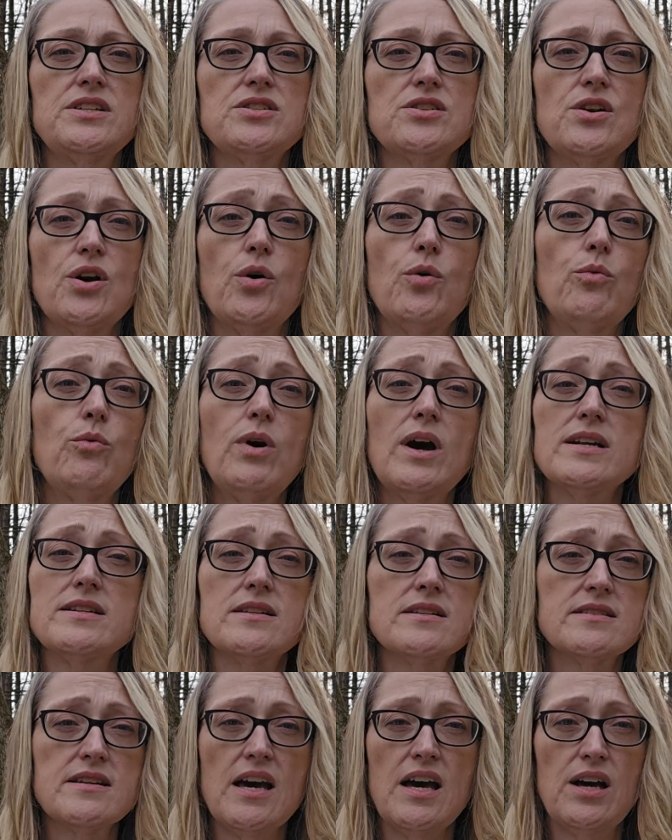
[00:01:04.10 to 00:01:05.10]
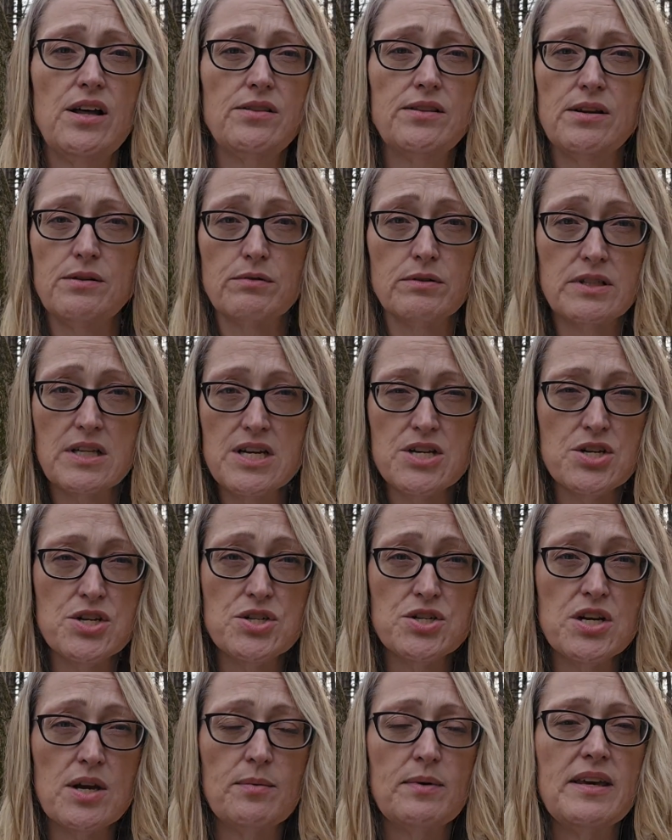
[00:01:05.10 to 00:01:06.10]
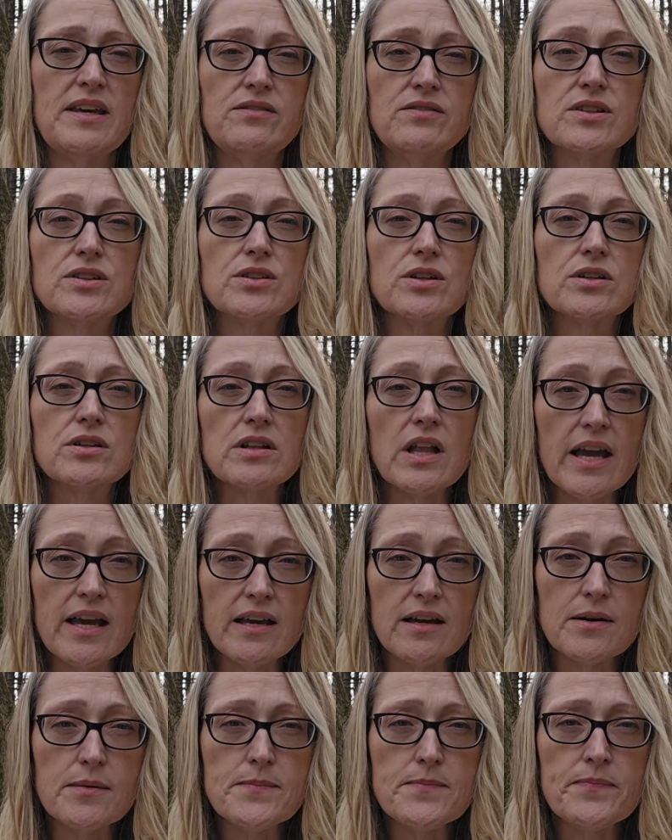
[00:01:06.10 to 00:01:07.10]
to know, what does a healthy relationship even look like?